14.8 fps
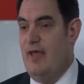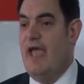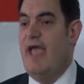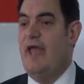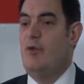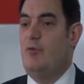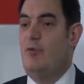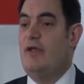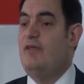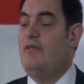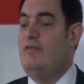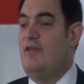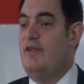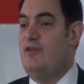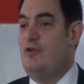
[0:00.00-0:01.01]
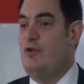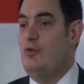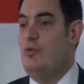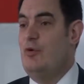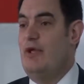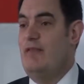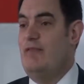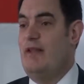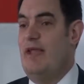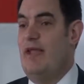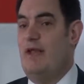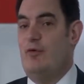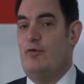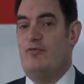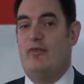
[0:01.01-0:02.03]
and it will continue in the
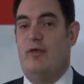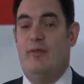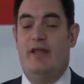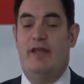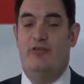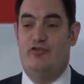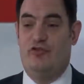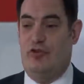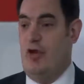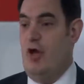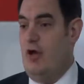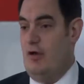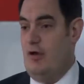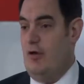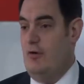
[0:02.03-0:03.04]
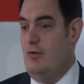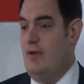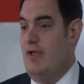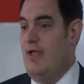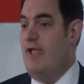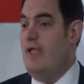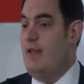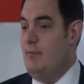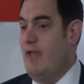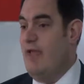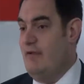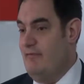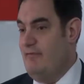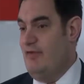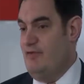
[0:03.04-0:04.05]
NATO Summit in Chicago in May
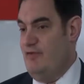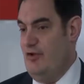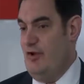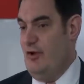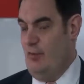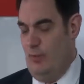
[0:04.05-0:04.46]
of this year.